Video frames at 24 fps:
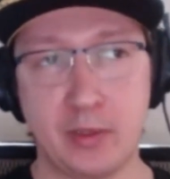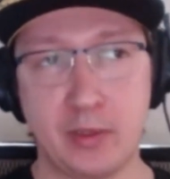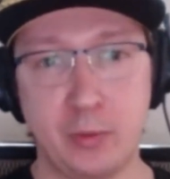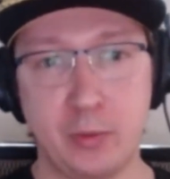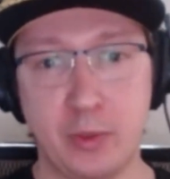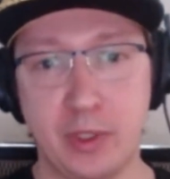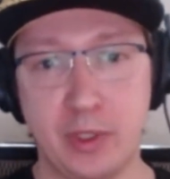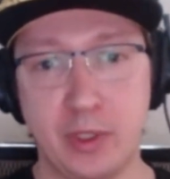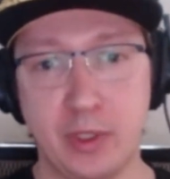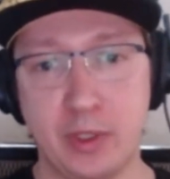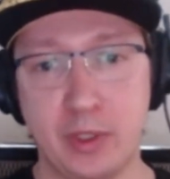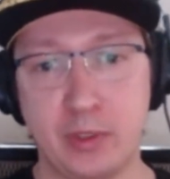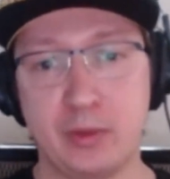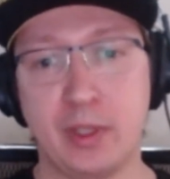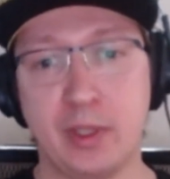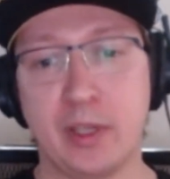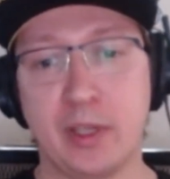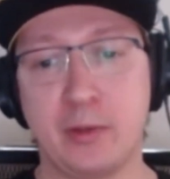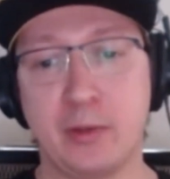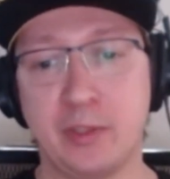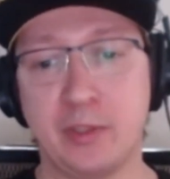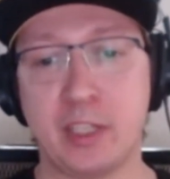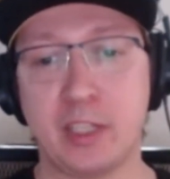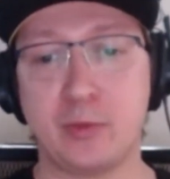we
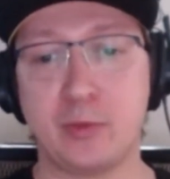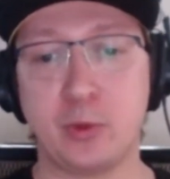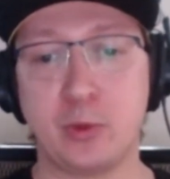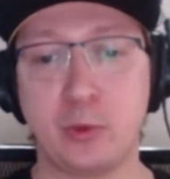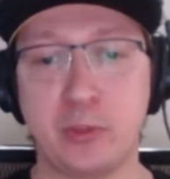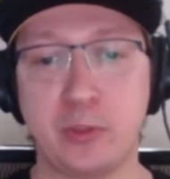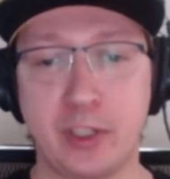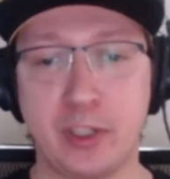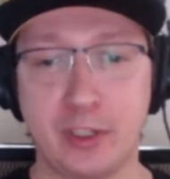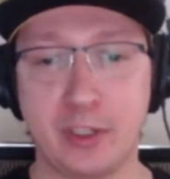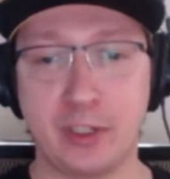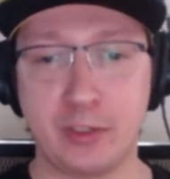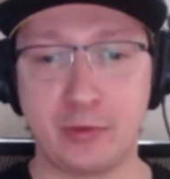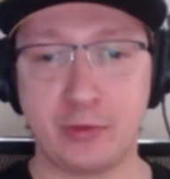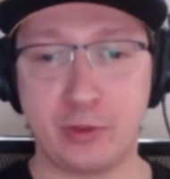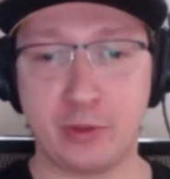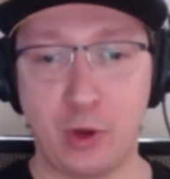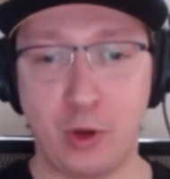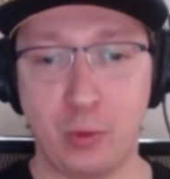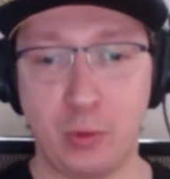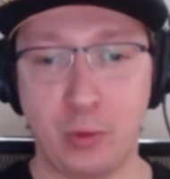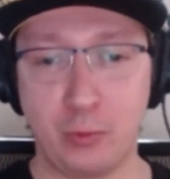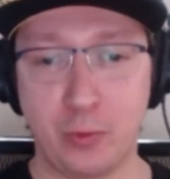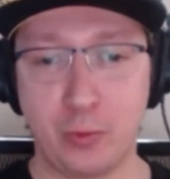like that's what we started
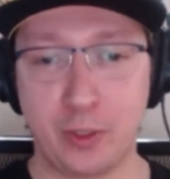from.